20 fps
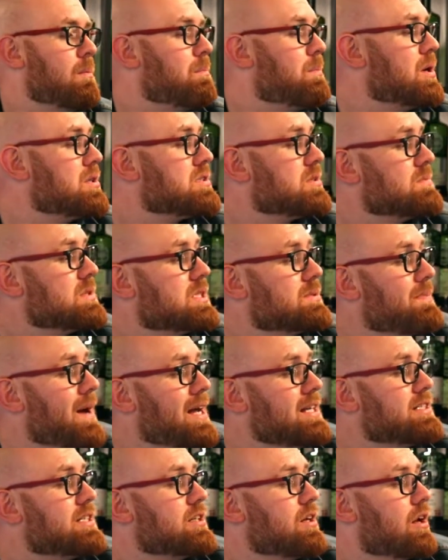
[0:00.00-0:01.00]
Put some
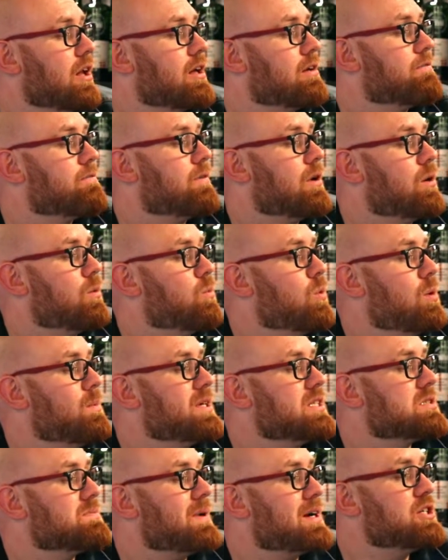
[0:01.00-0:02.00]
spice in your life. Our
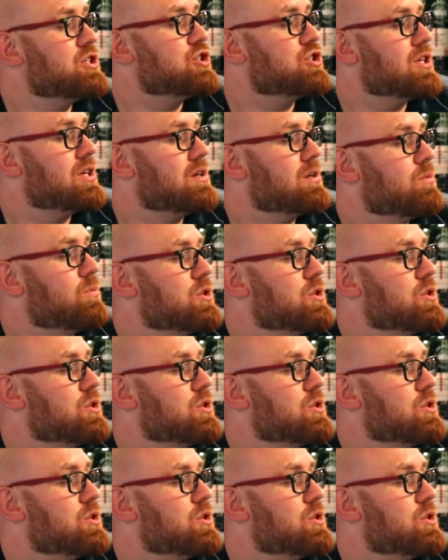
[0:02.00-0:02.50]
warming spice gin,